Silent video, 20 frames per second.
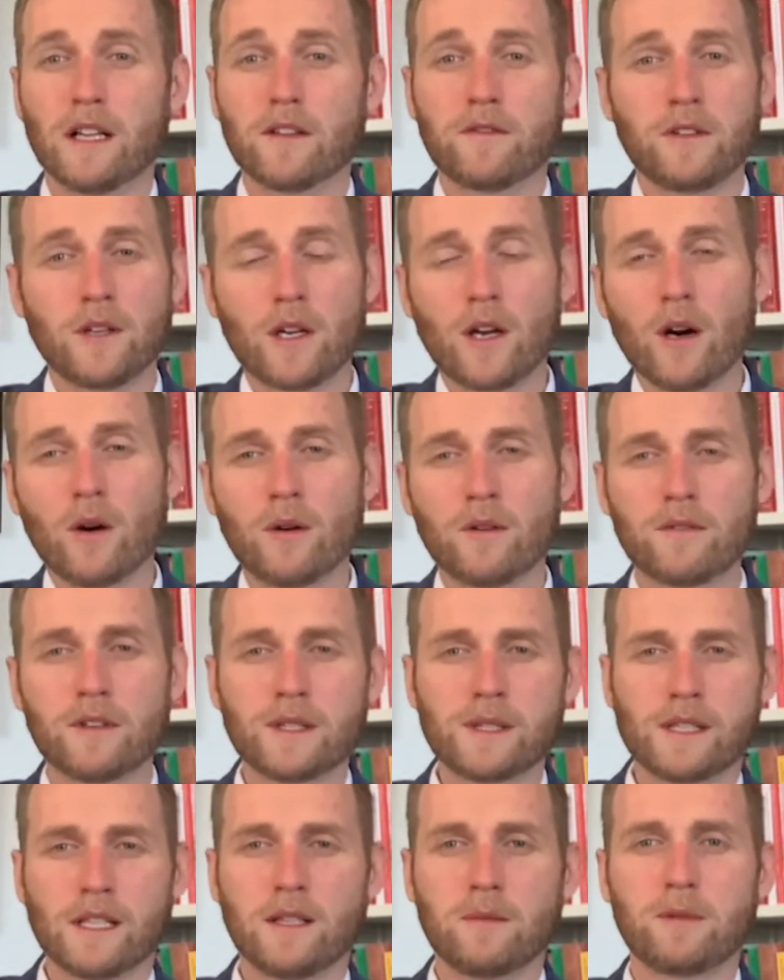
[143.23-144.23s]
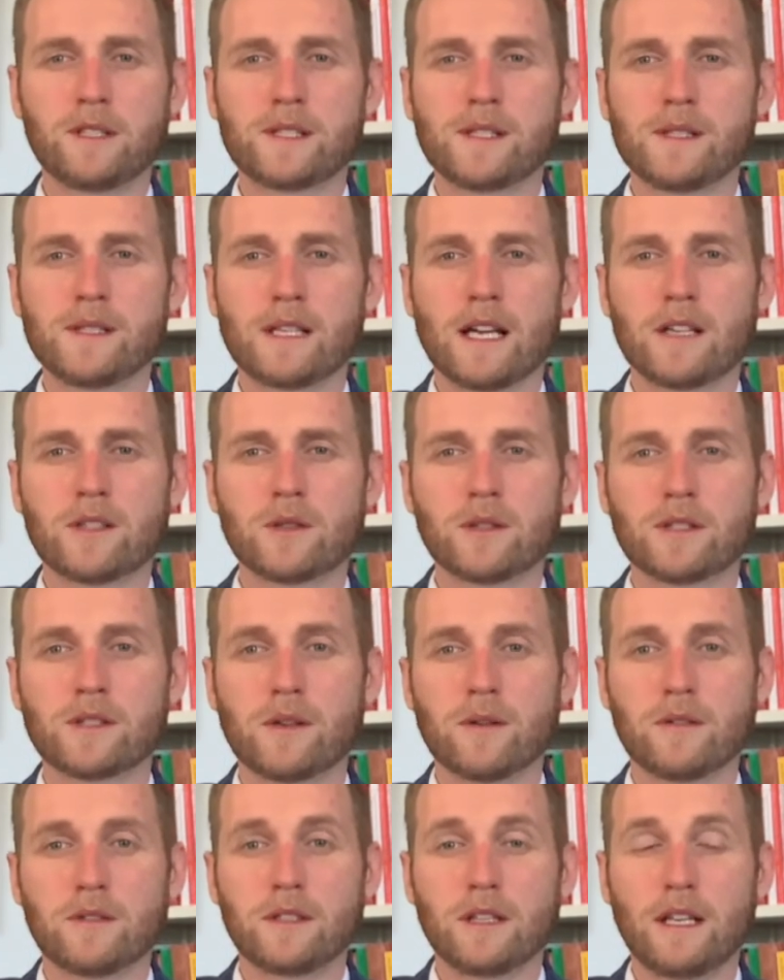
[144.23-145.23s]
If you go over to syllabus and schedule, it's
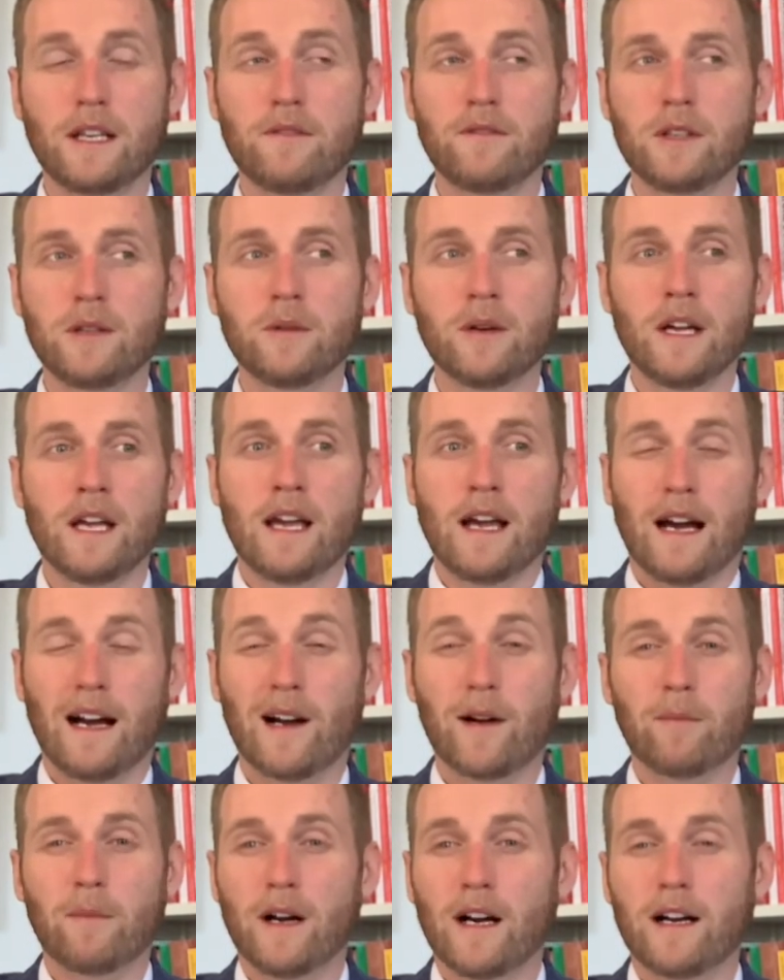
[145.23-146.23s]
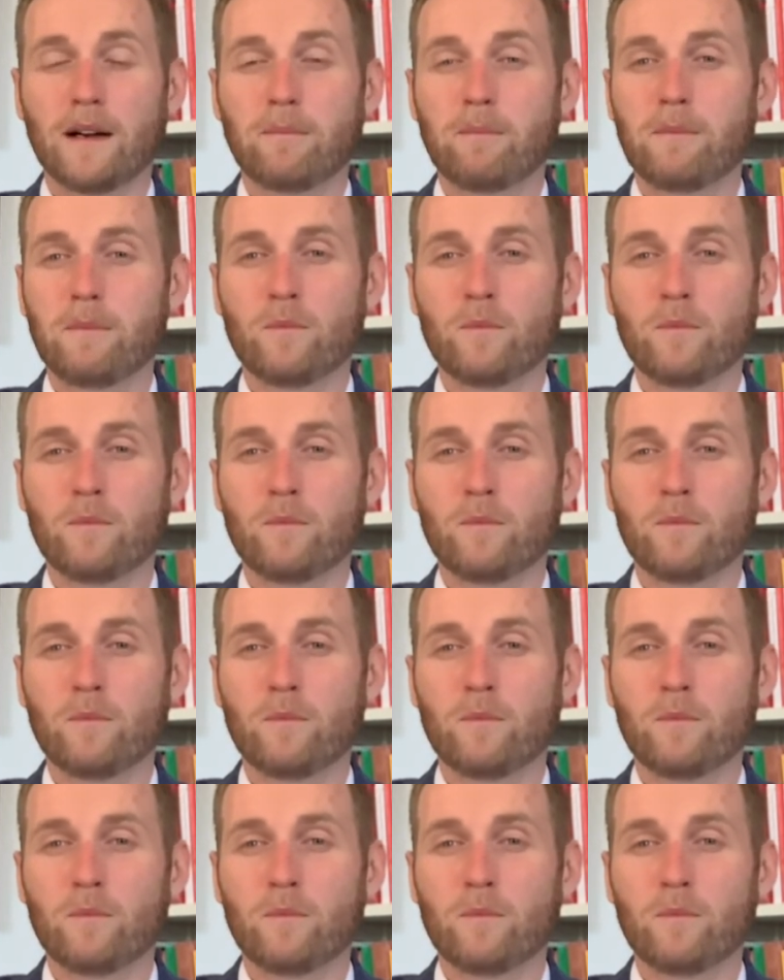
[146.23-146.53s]
going to give you a